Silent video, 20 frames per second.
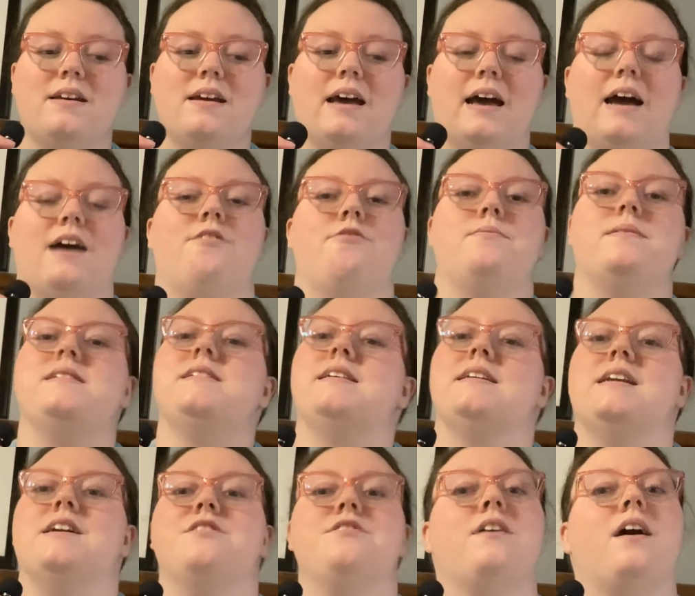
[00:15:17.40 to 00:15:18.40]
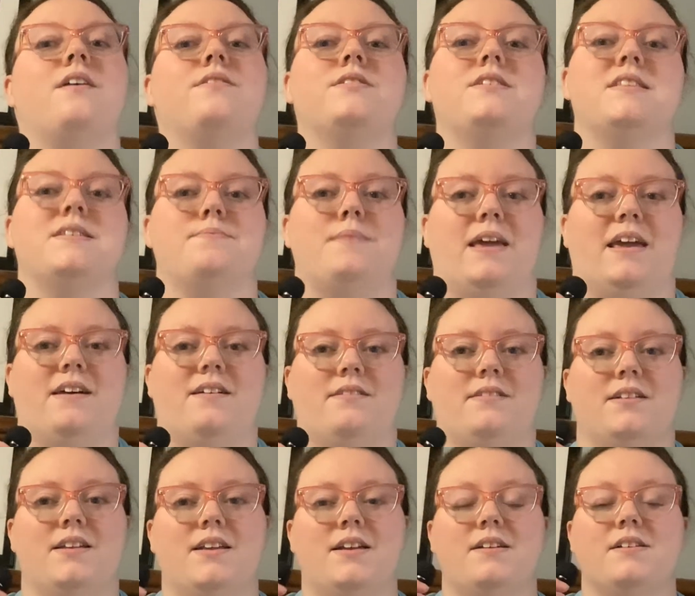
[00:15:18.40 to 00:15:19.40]
I will be sending her off to the
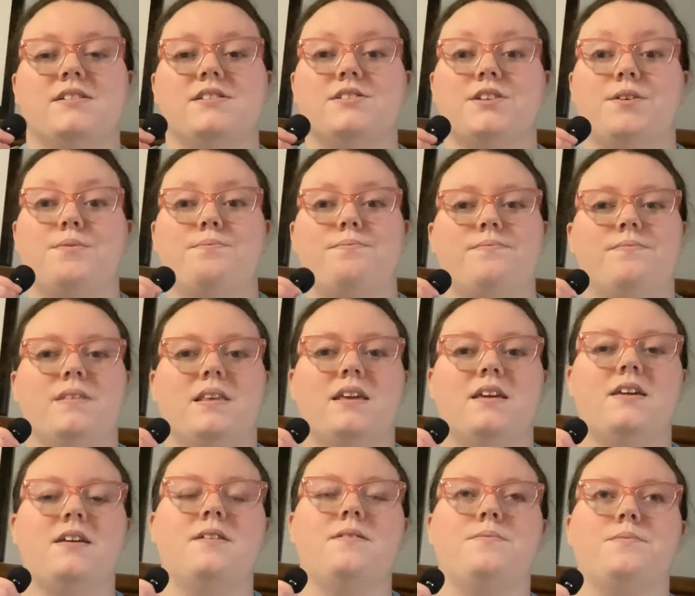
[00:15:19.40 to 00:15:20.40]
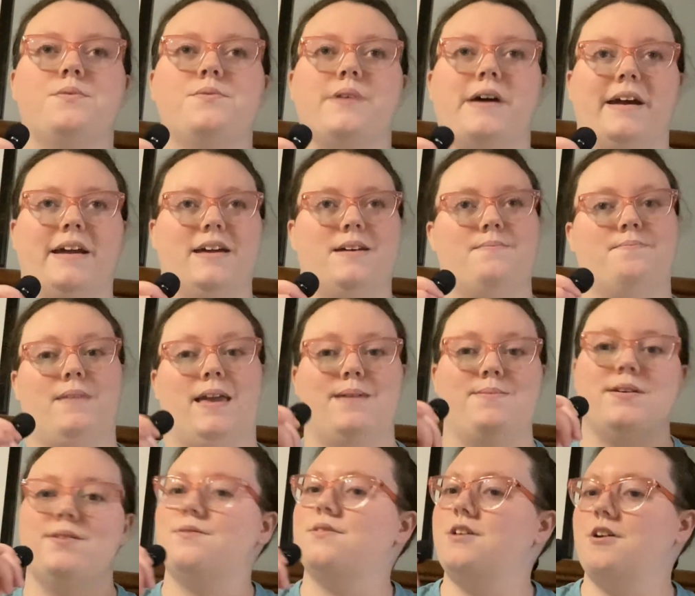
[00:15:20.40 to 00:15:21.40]
mail. So Moriah
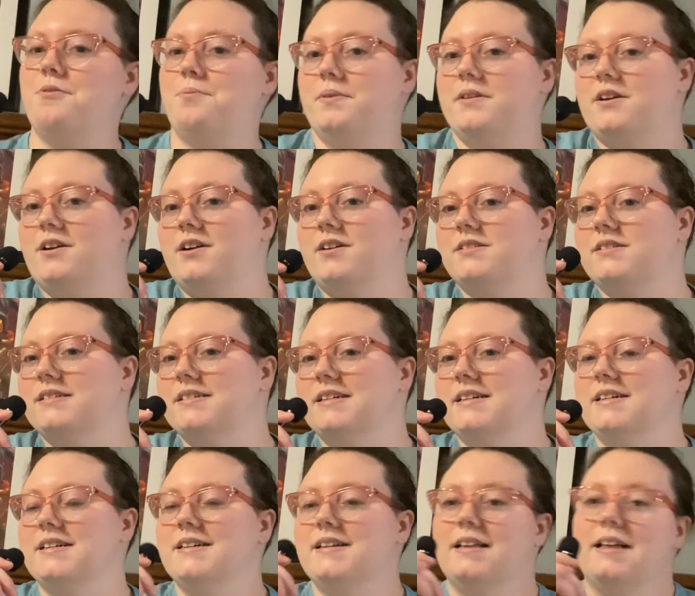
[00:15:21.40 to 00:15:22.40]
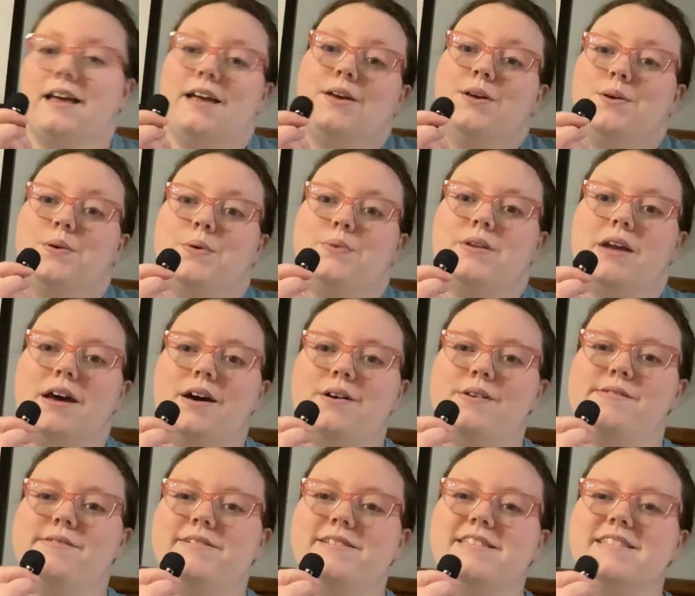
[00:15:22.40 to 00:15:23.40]
maybe will open her. Who
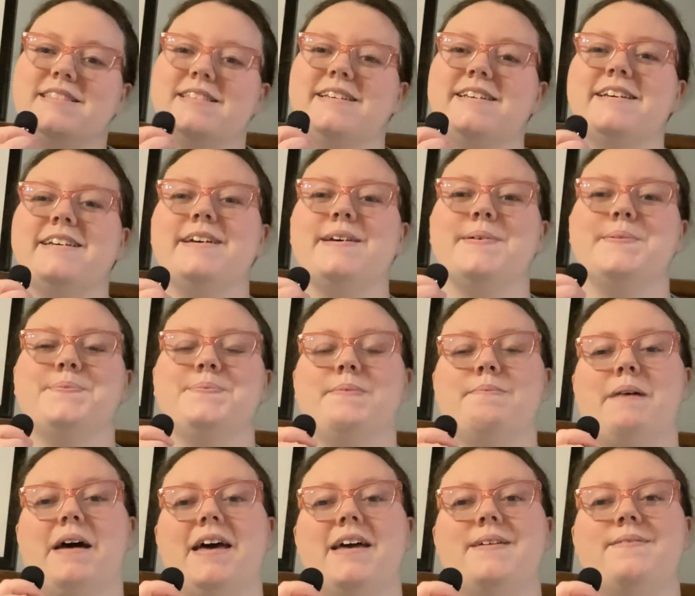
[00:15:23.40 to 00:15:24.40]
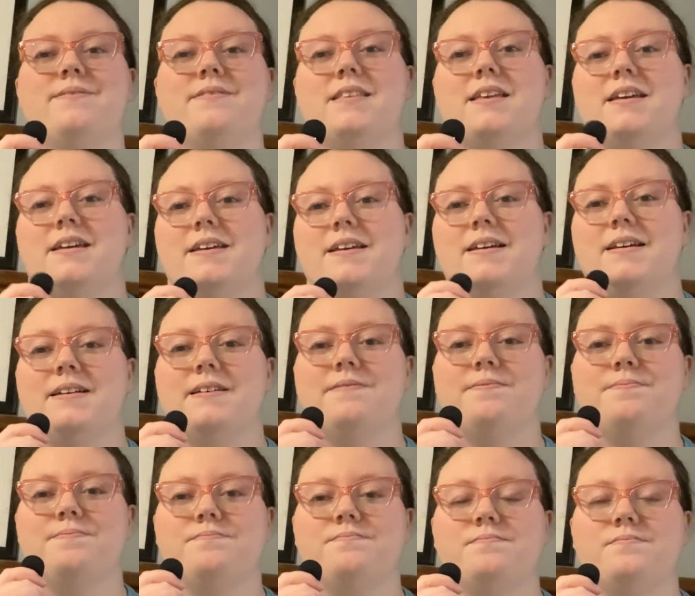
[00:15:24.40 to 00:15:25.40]
knows? But
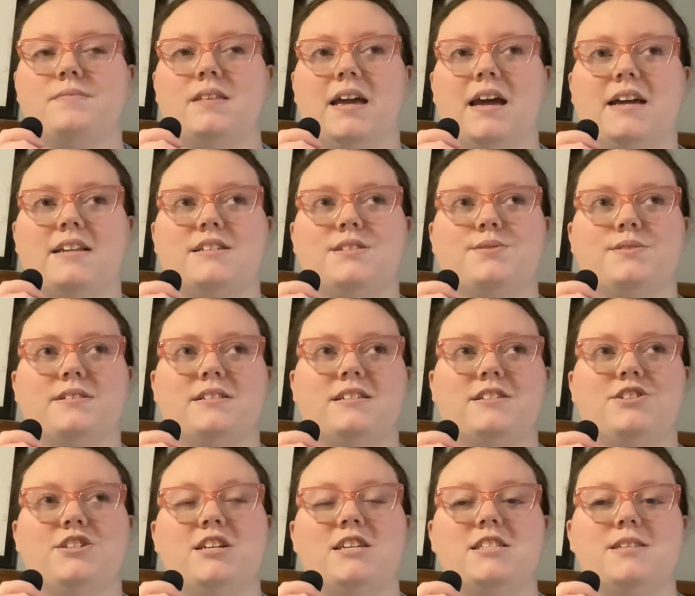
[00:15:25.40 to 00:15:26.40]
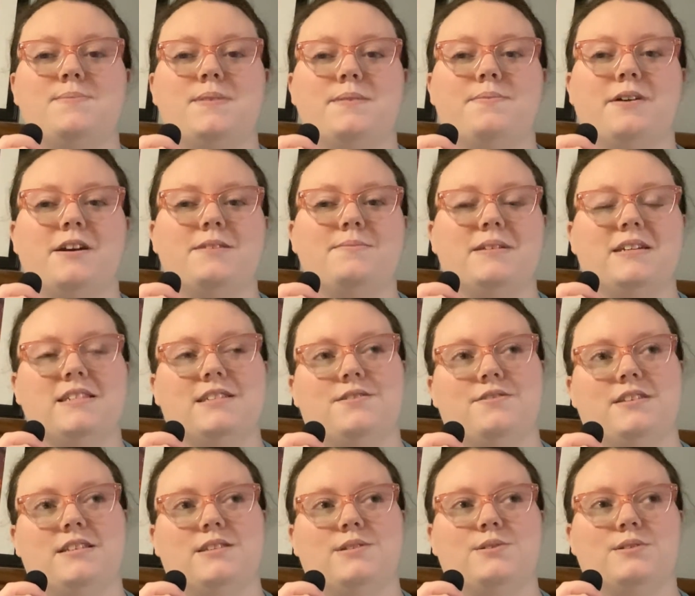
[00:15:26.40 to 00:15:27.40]
I just wanted to, she is a big part of me, so
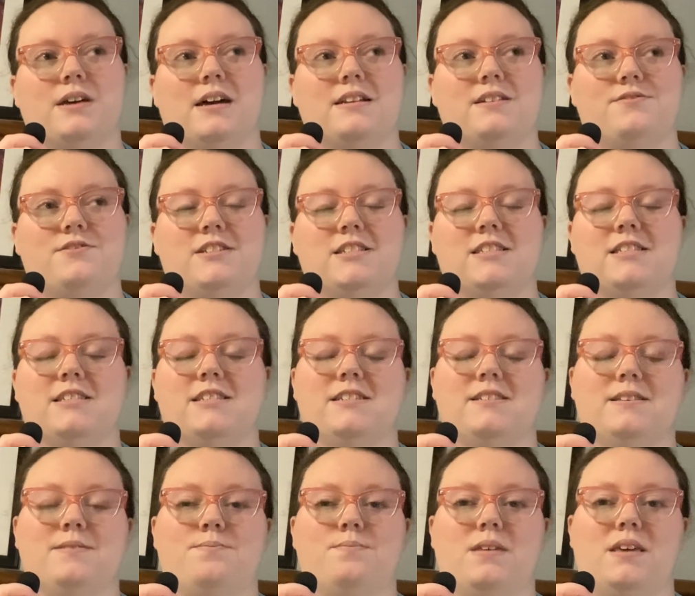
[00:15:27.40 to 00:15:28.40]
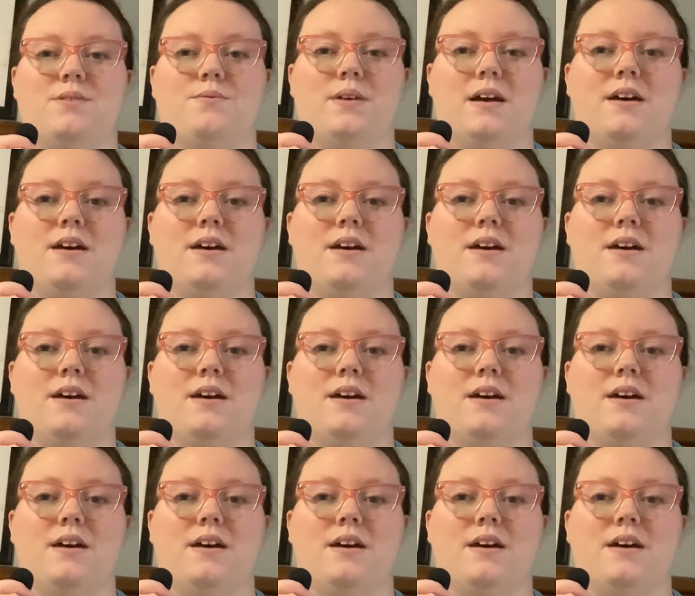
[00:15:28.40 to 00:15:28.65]
this is kind of just me,